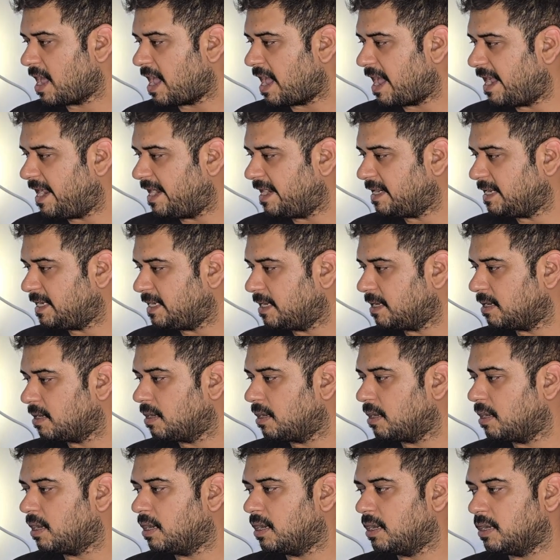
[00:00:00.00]
And
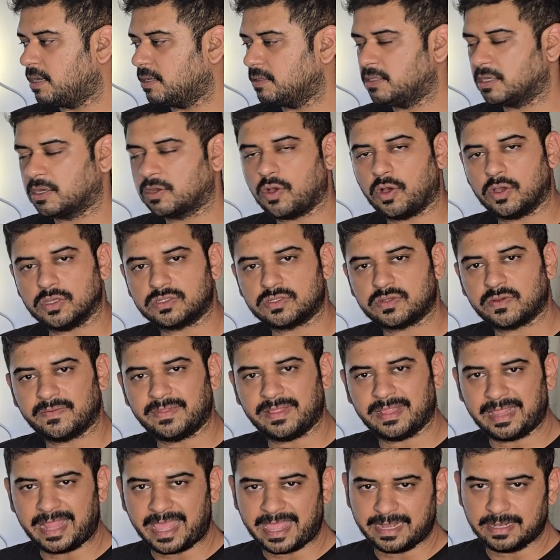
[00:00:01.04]
the cost of
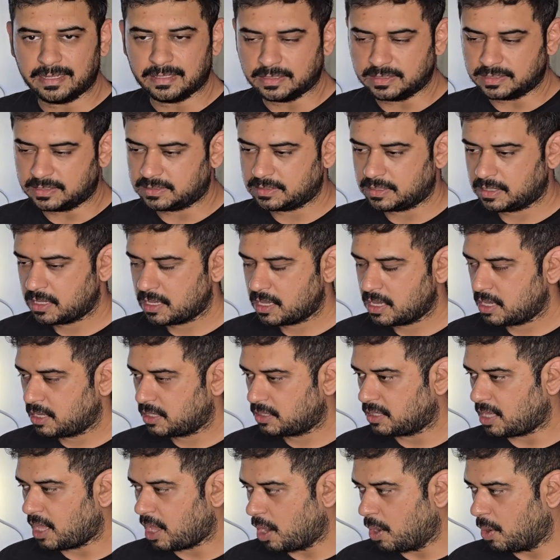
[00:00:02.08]
the liners.
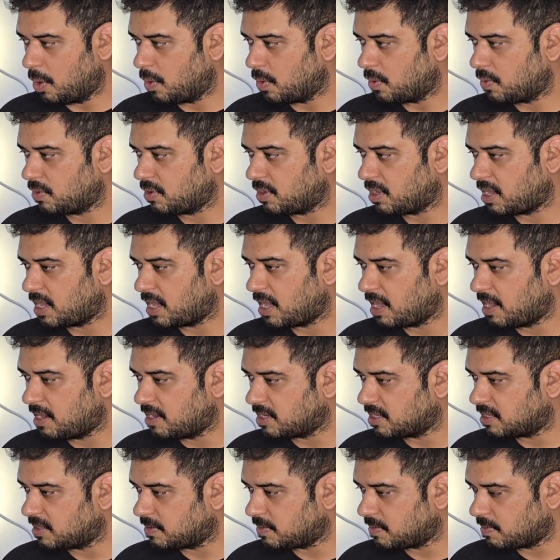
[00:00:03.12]
Now,
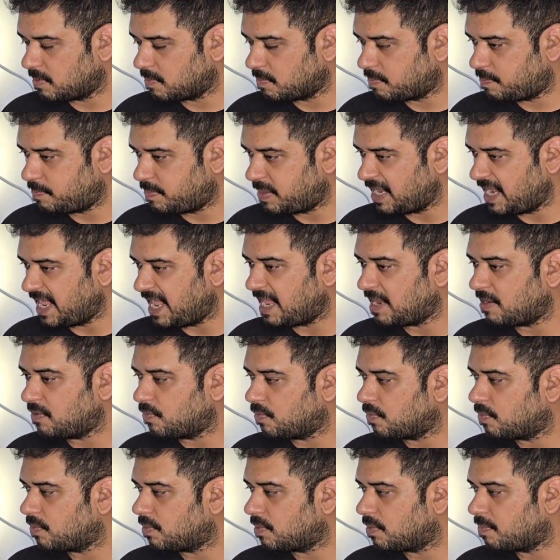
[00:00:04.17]
a
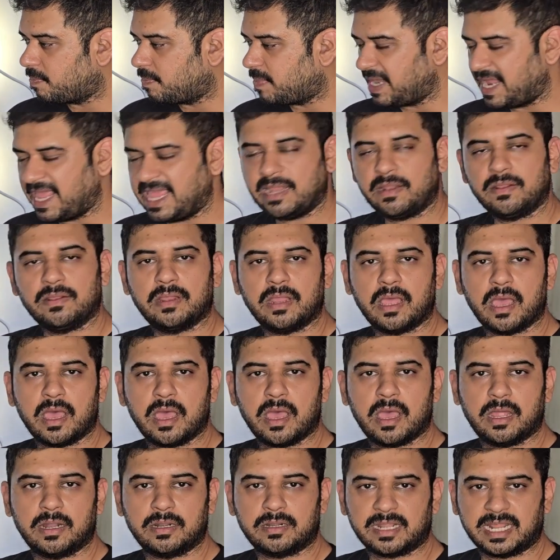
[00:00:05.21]
plain
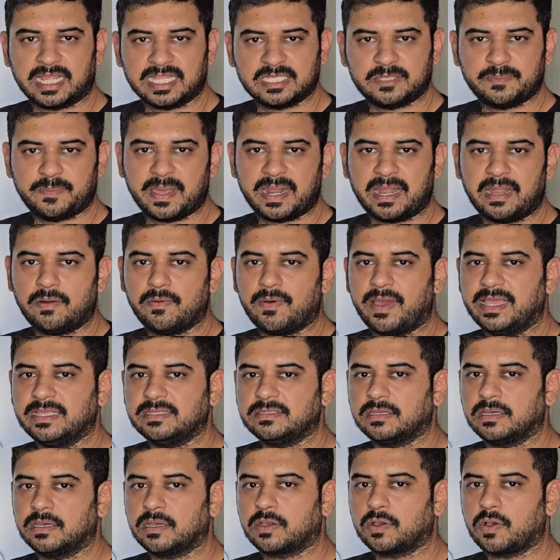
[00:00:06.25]
transparent
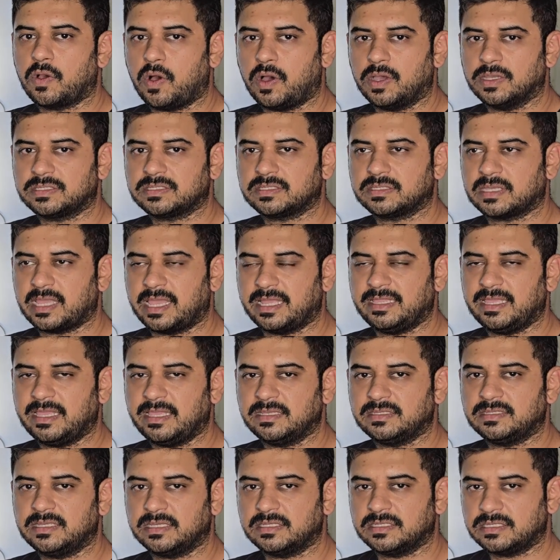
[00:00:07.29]
visor costs, I
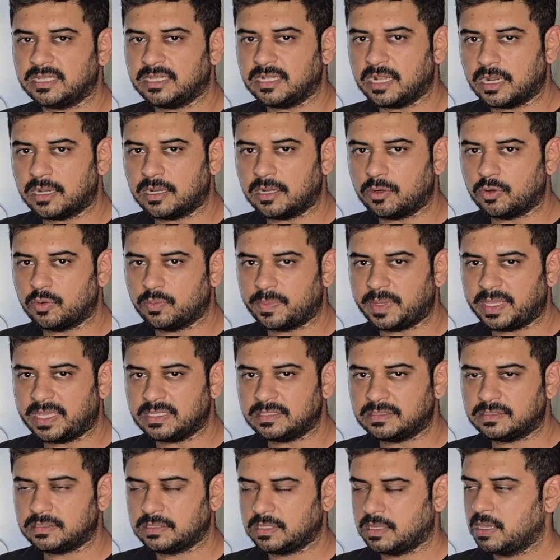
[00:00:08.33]
think, 1600
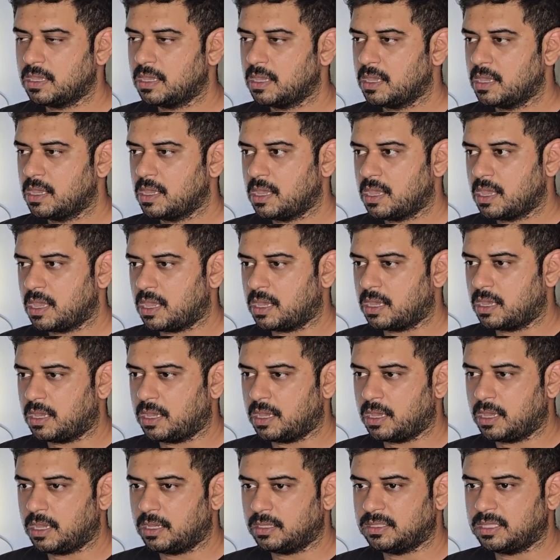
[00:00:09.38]
rupees.
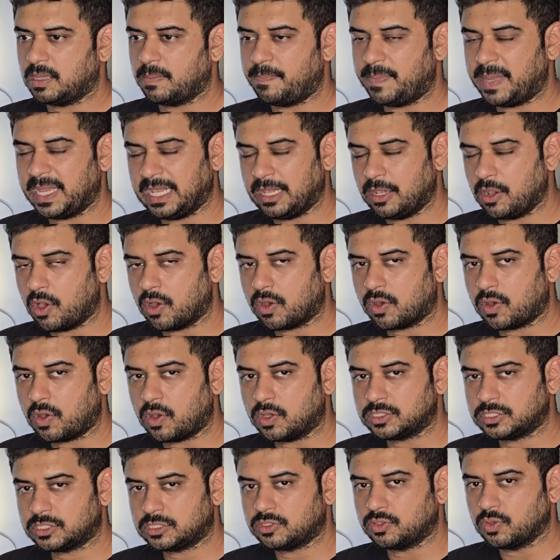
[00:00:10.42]
The pin lock
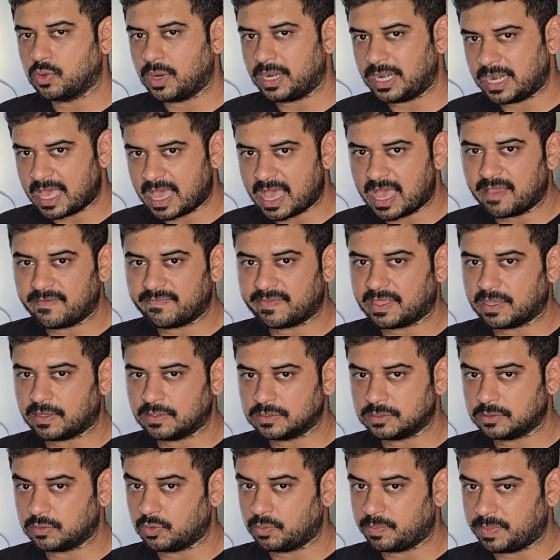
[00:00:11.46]
costs
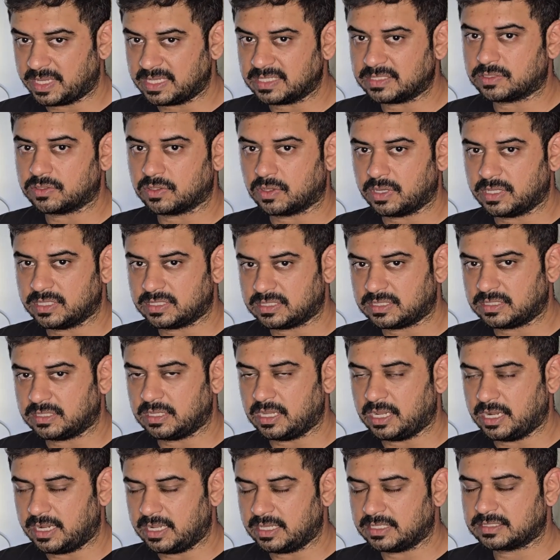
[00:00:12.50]
2,500 rupees, so
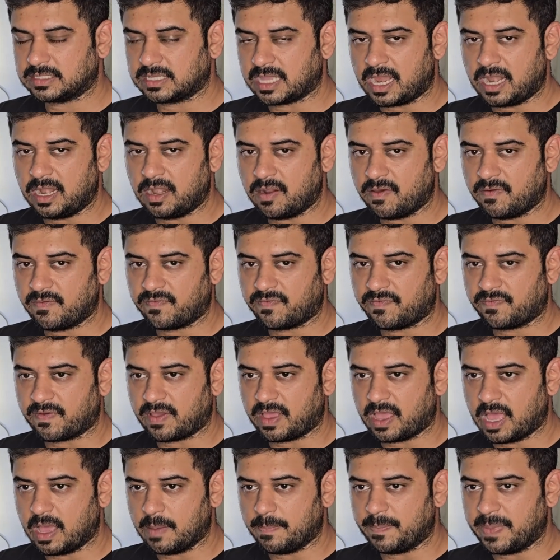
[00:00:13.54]
it is kind of
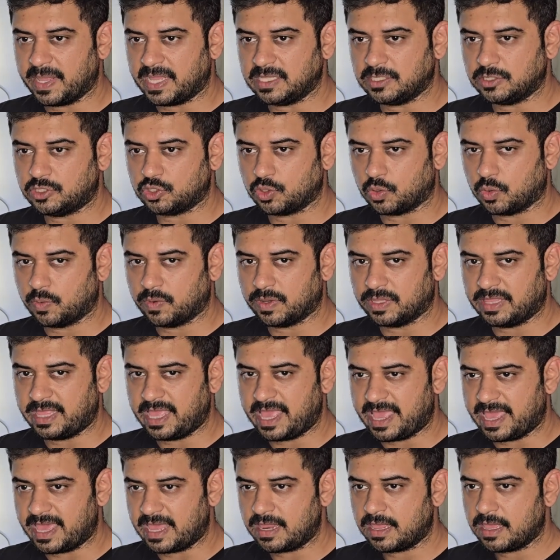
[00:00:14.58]
a pinch over
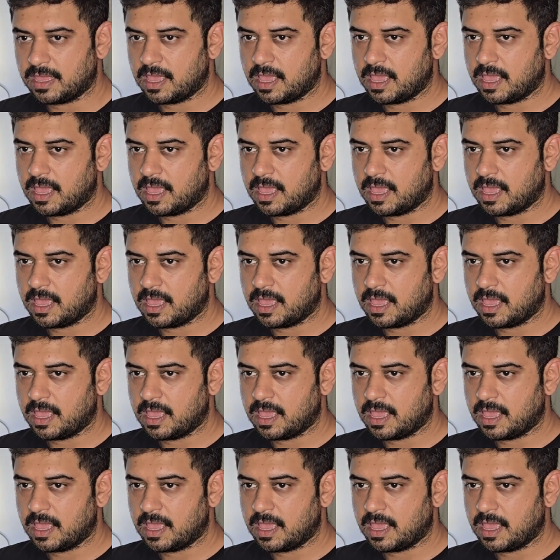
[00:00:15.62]
there.